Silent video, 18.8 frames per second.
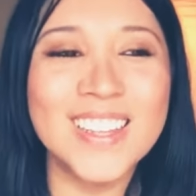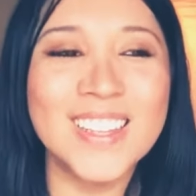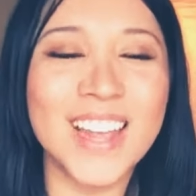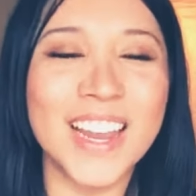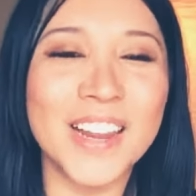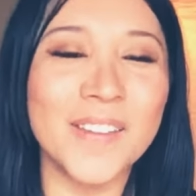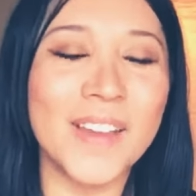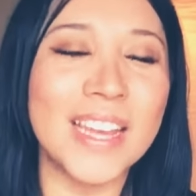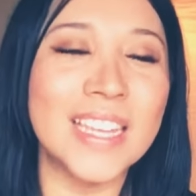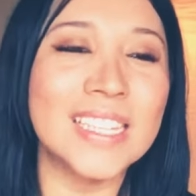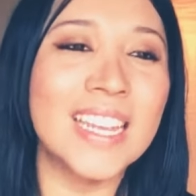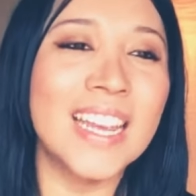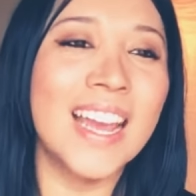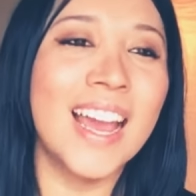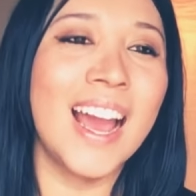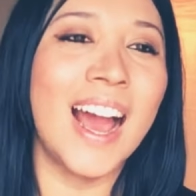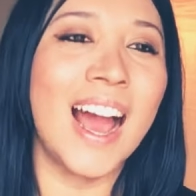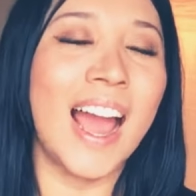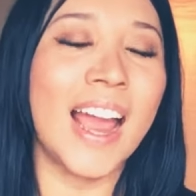anyways,
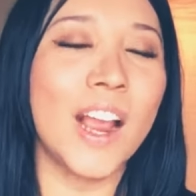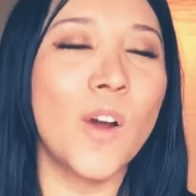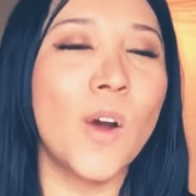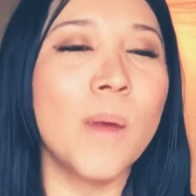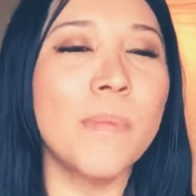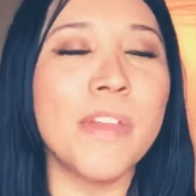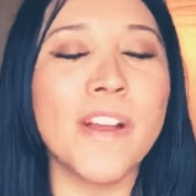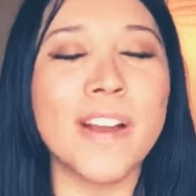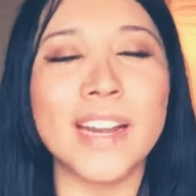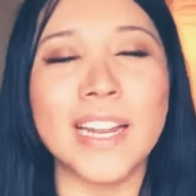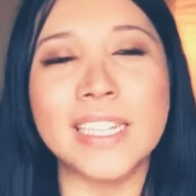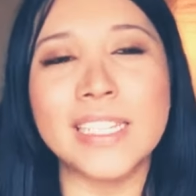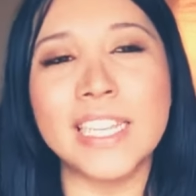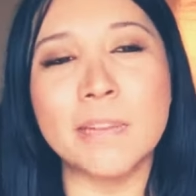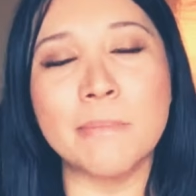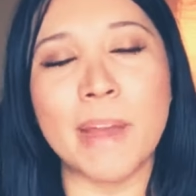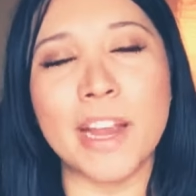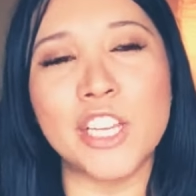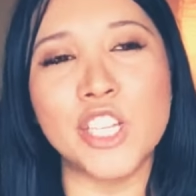I go up there and I
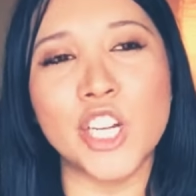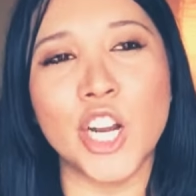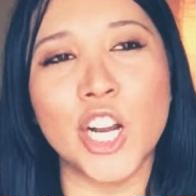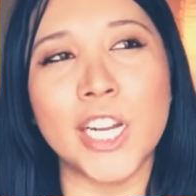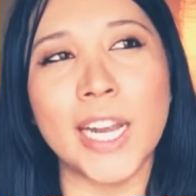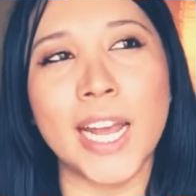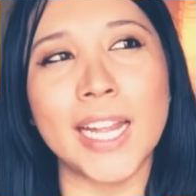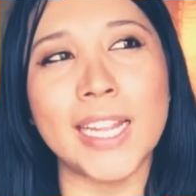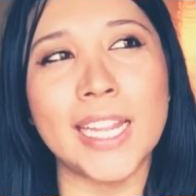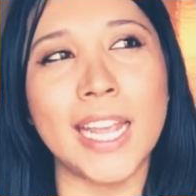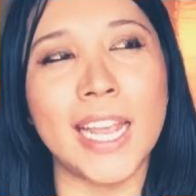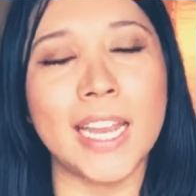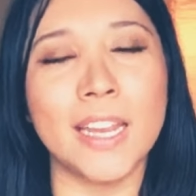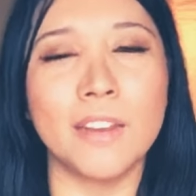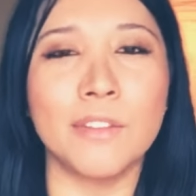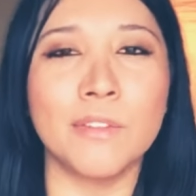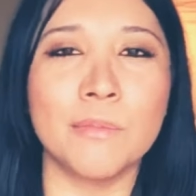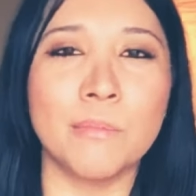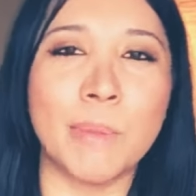sing my turn, and
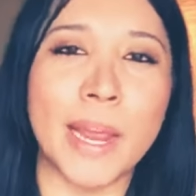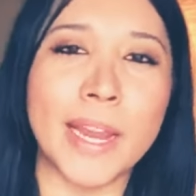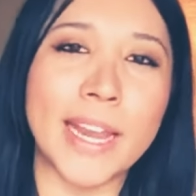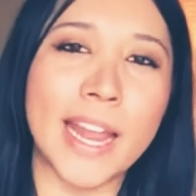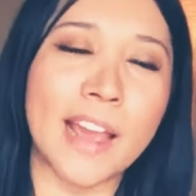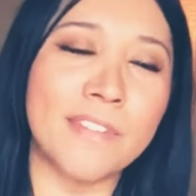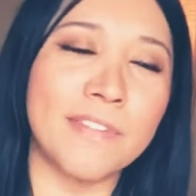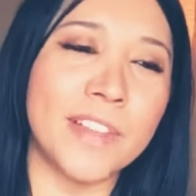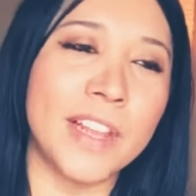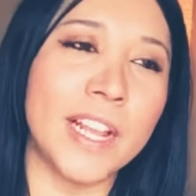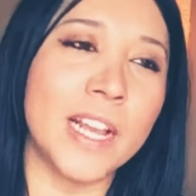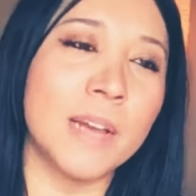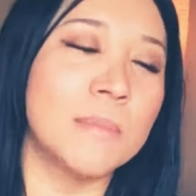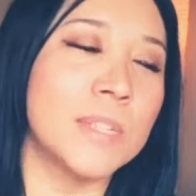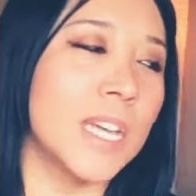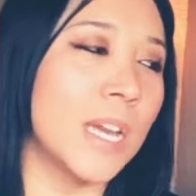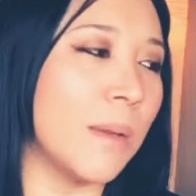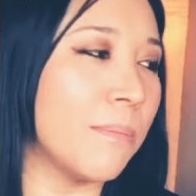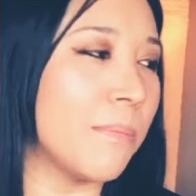then Ben Affleck
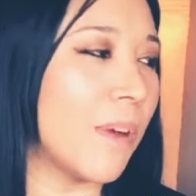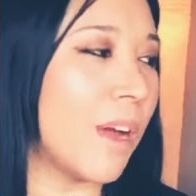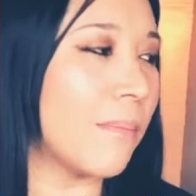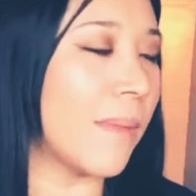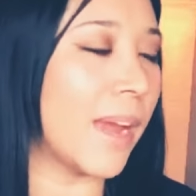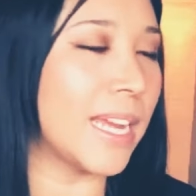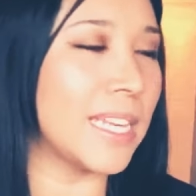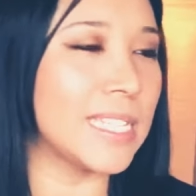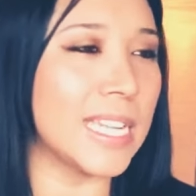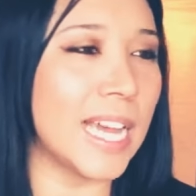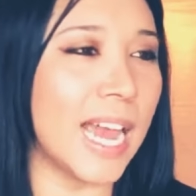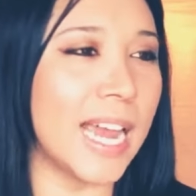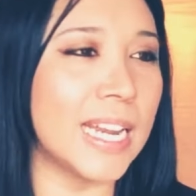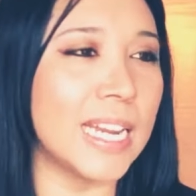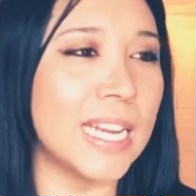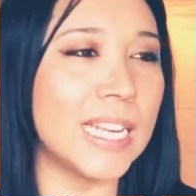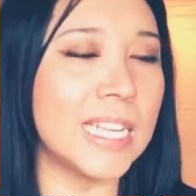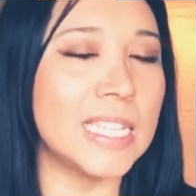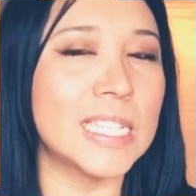comes up on my
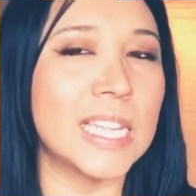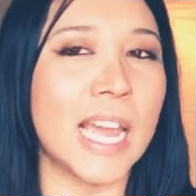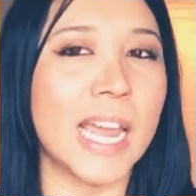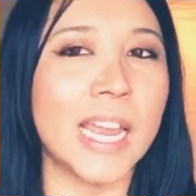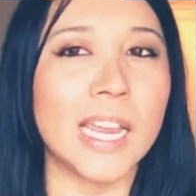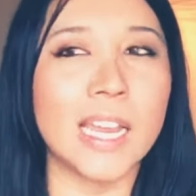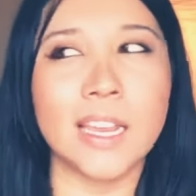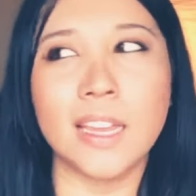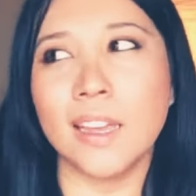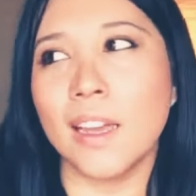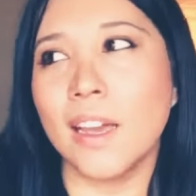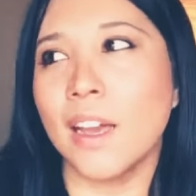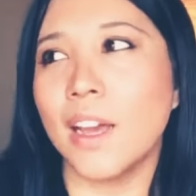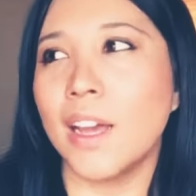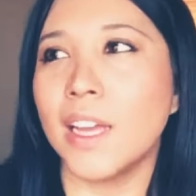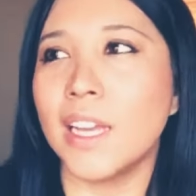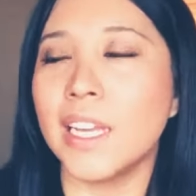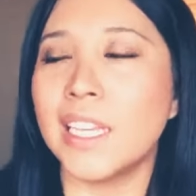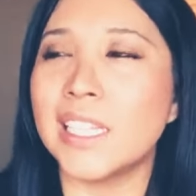side and he's like,
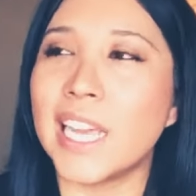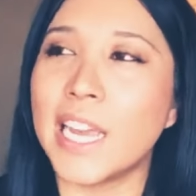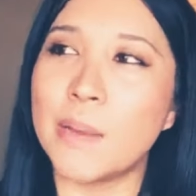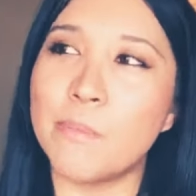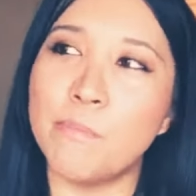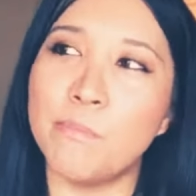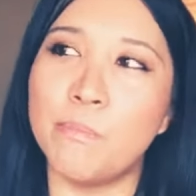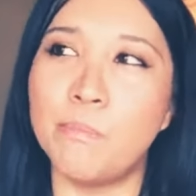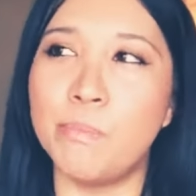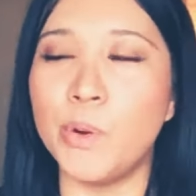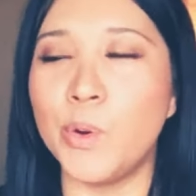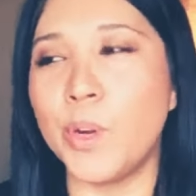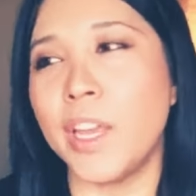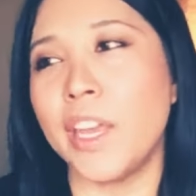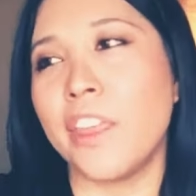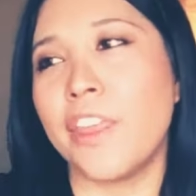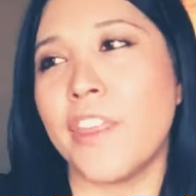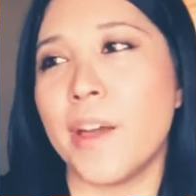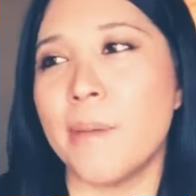he's like
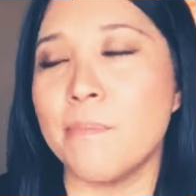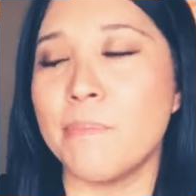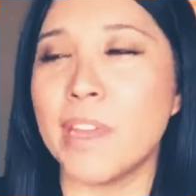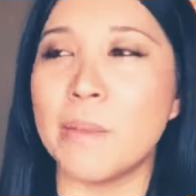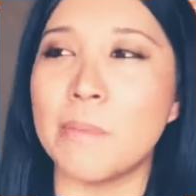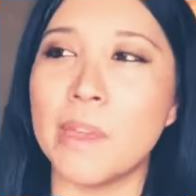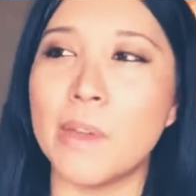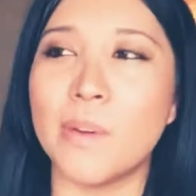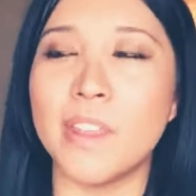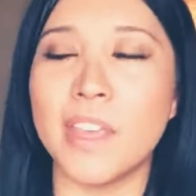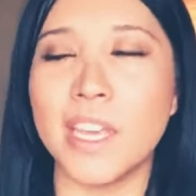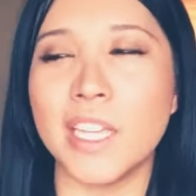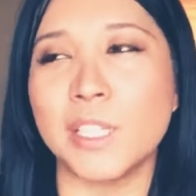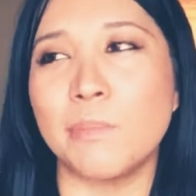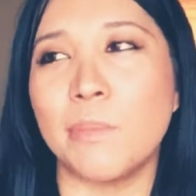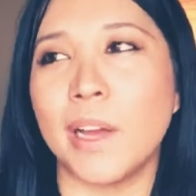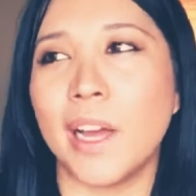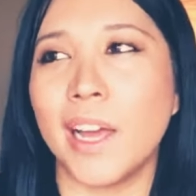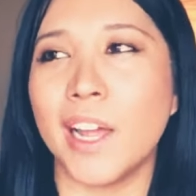booty thumping me with his
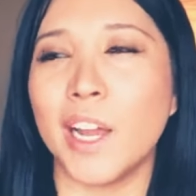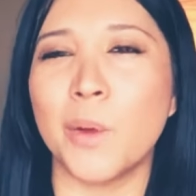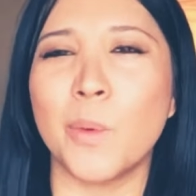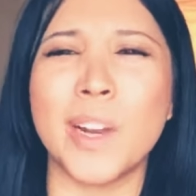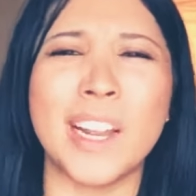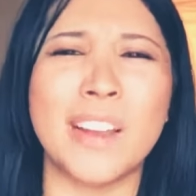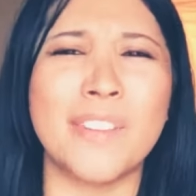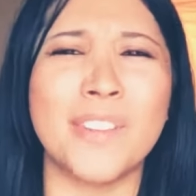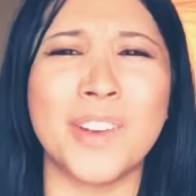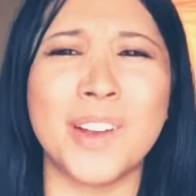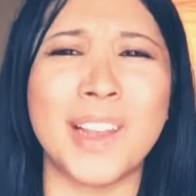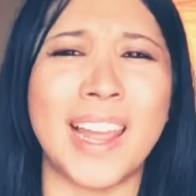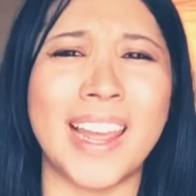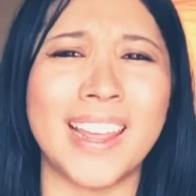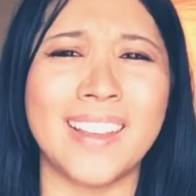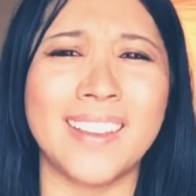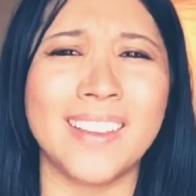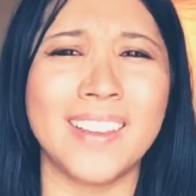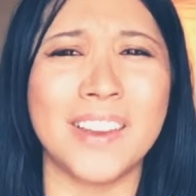butt or whatever,
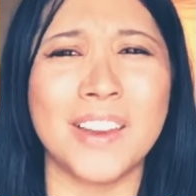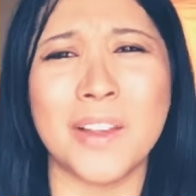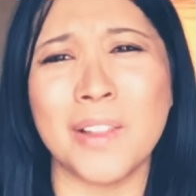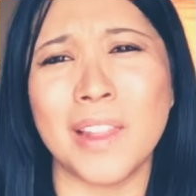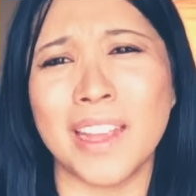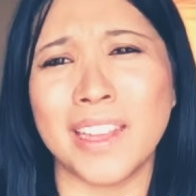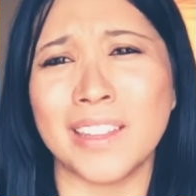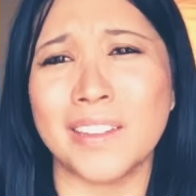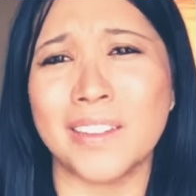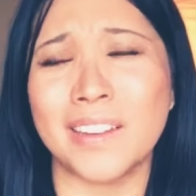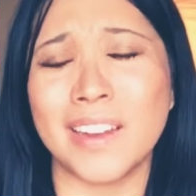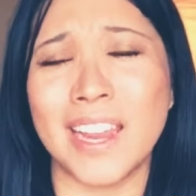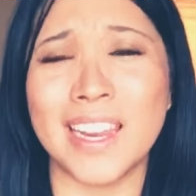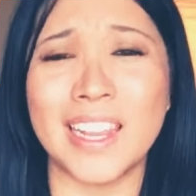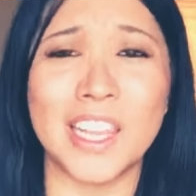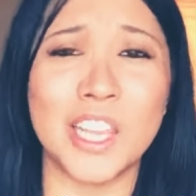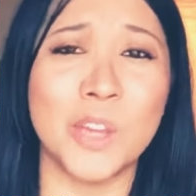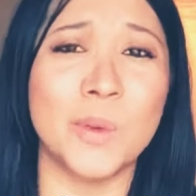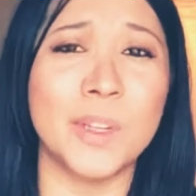like you know, like they're
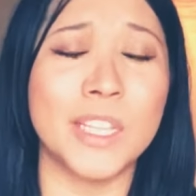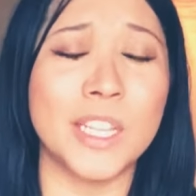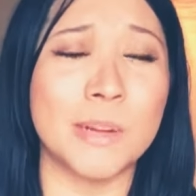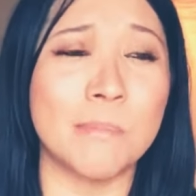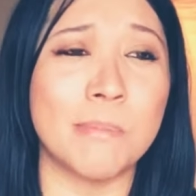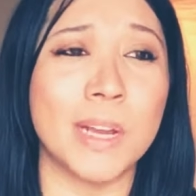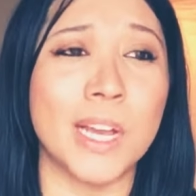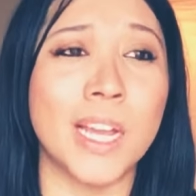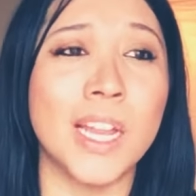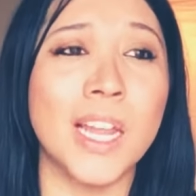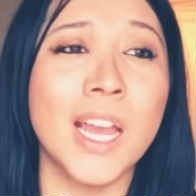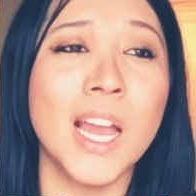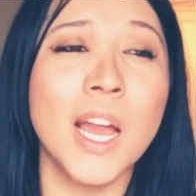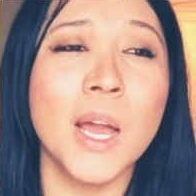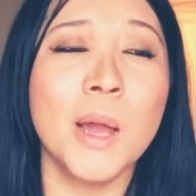hitting you with their butt.